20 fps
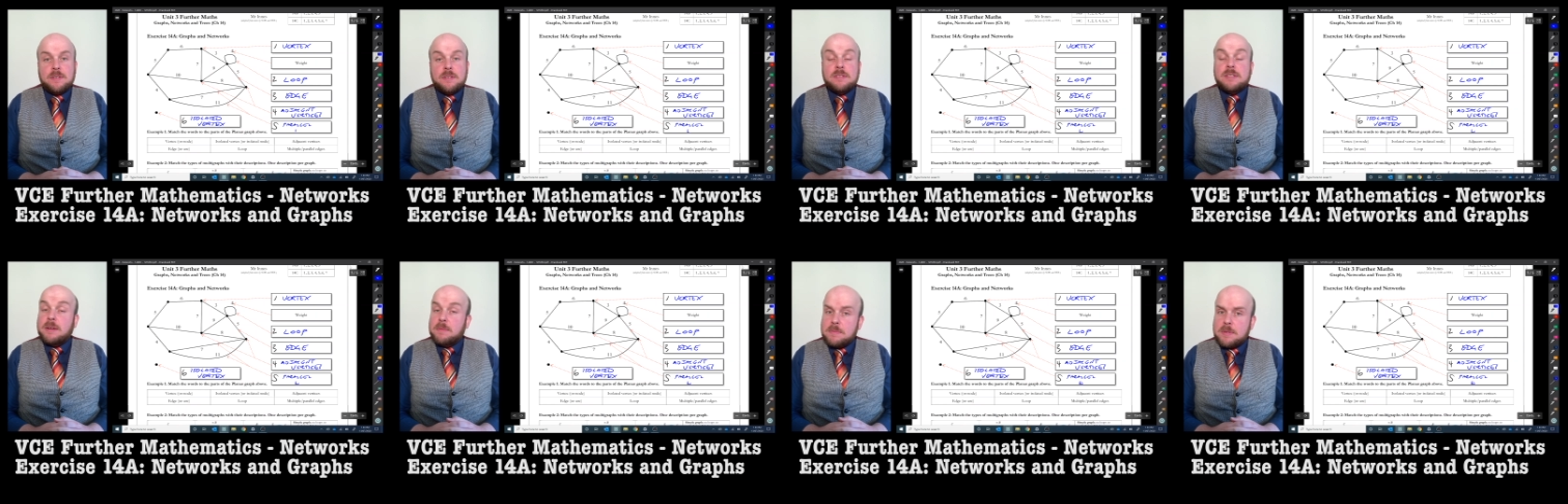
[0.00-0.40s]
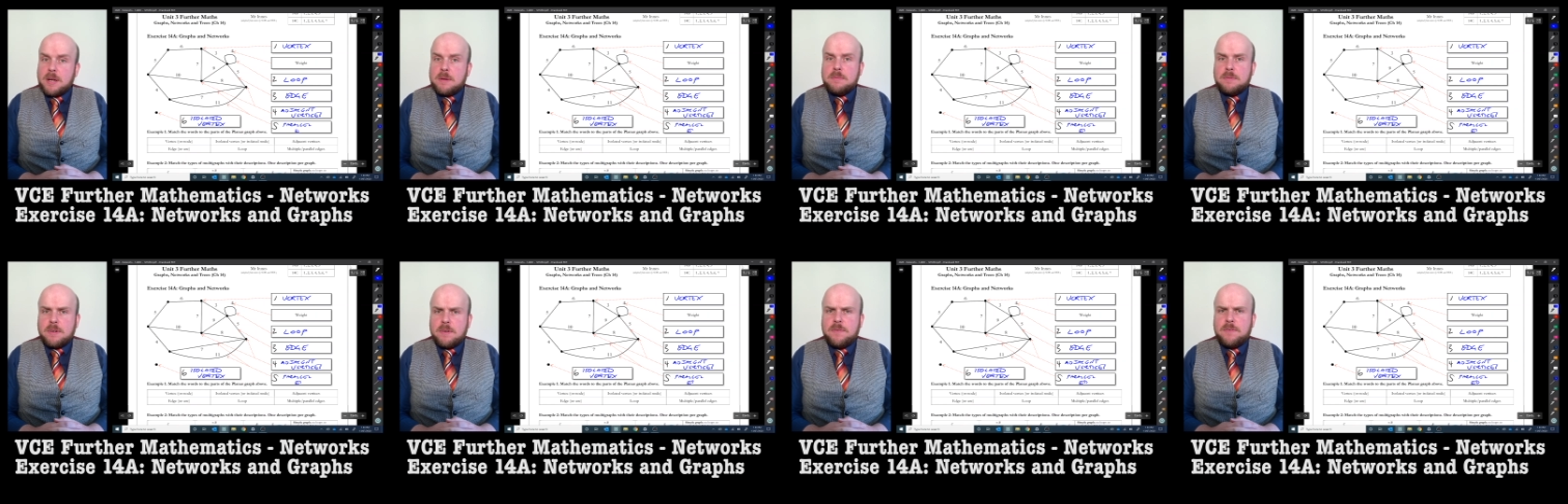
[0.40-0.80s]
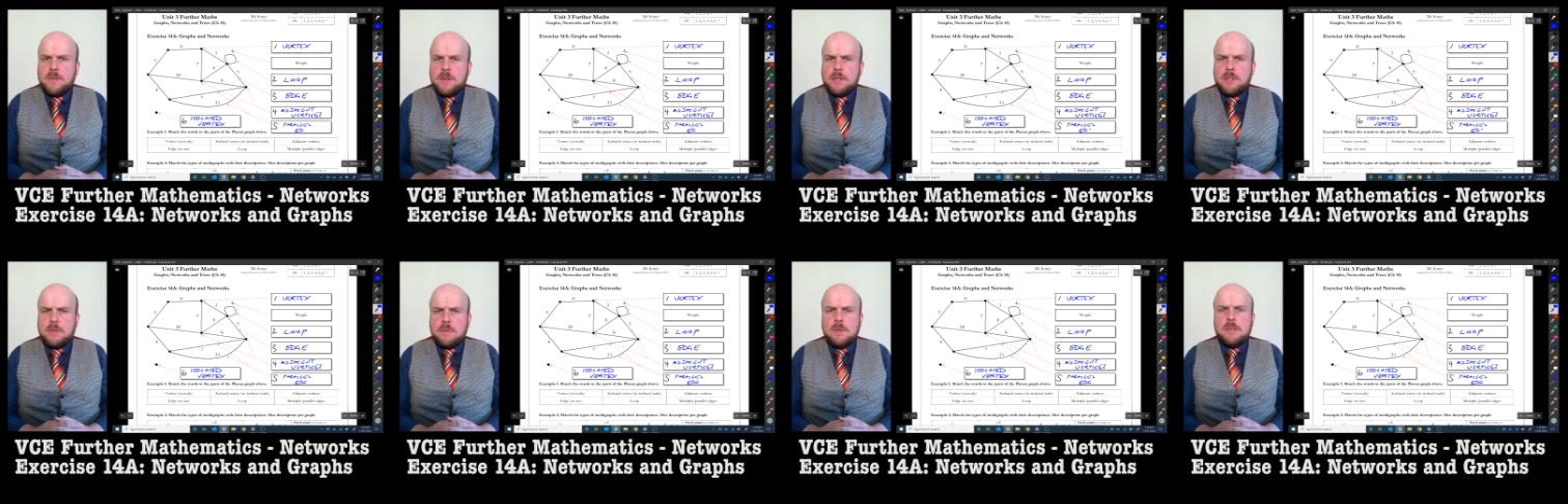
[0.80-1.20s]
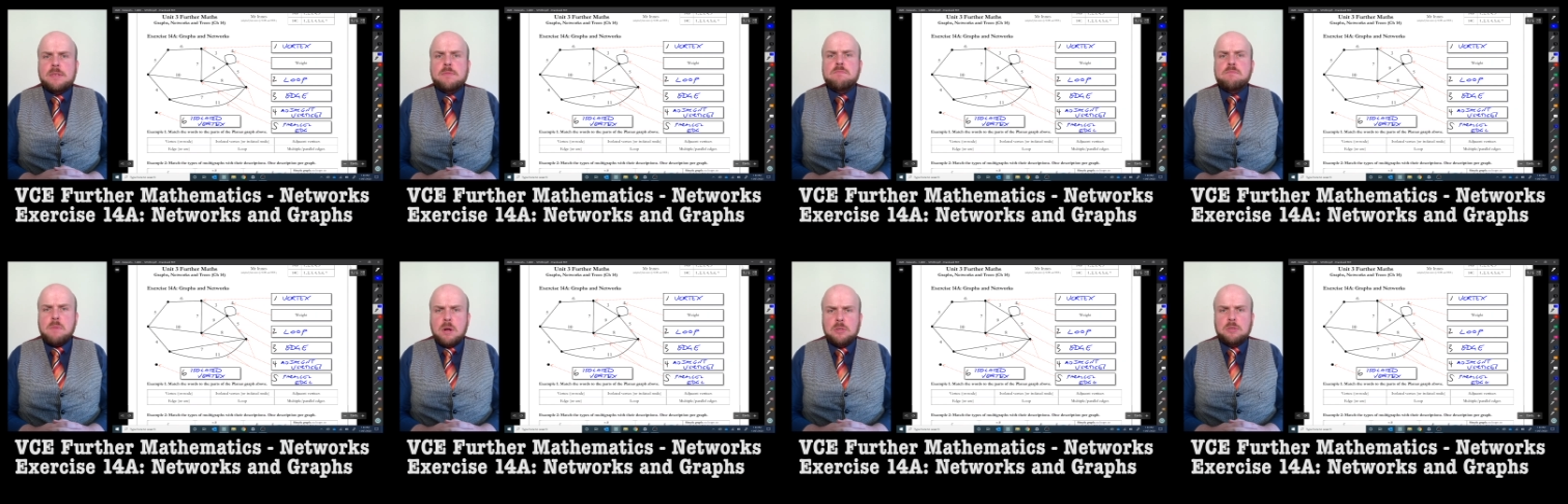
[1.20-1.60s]
sometimes referred to as
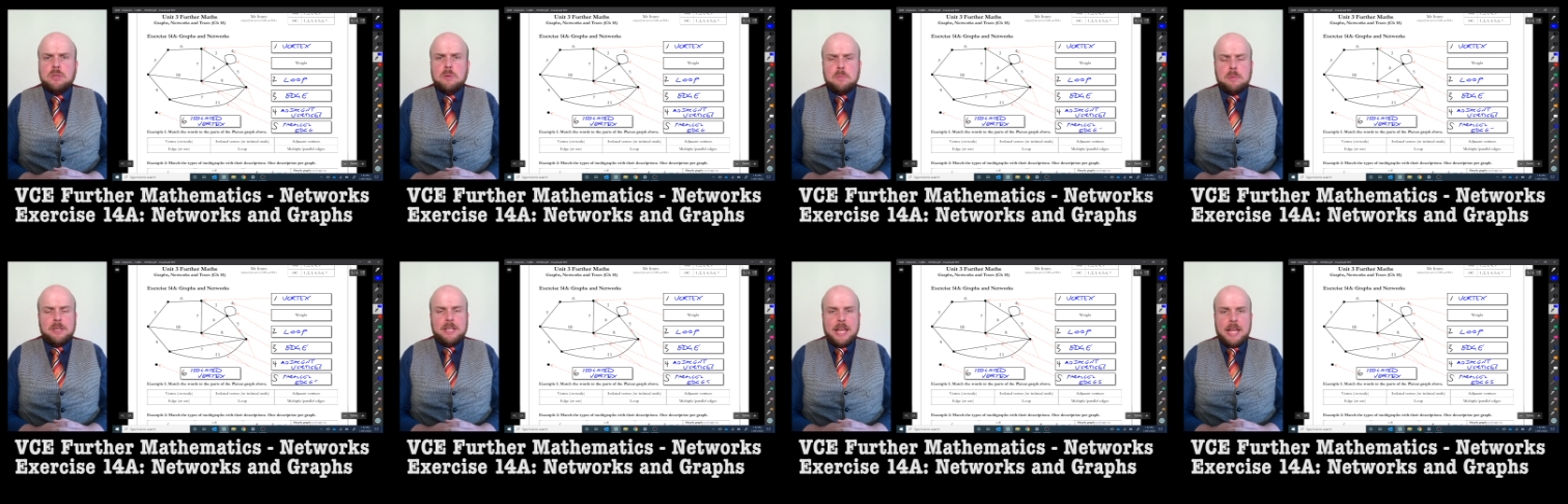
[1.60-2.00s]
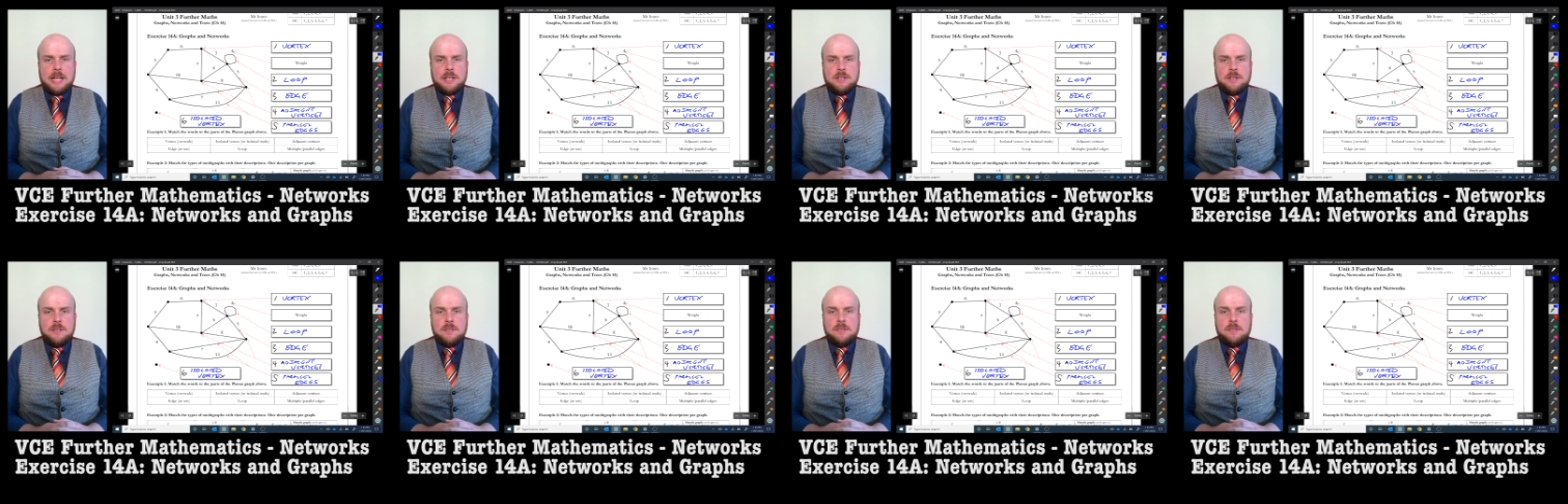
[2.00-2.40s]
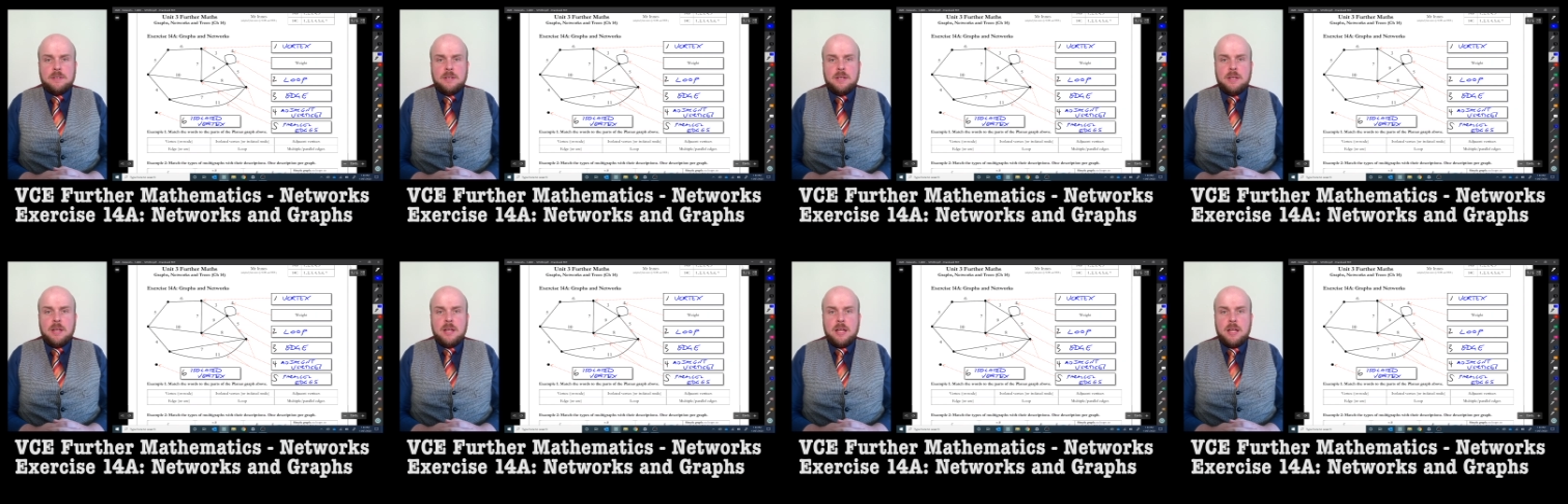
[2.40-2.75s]
multiple edges.